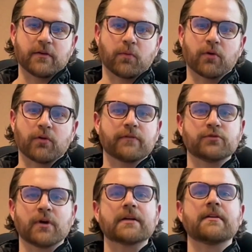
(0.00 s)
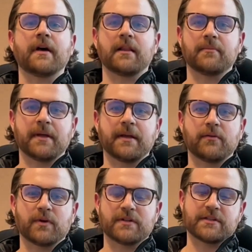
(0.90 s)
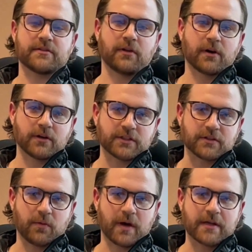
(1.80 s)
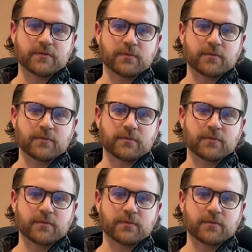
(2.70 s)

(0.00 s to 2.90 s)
the world of drug development was as large as it was,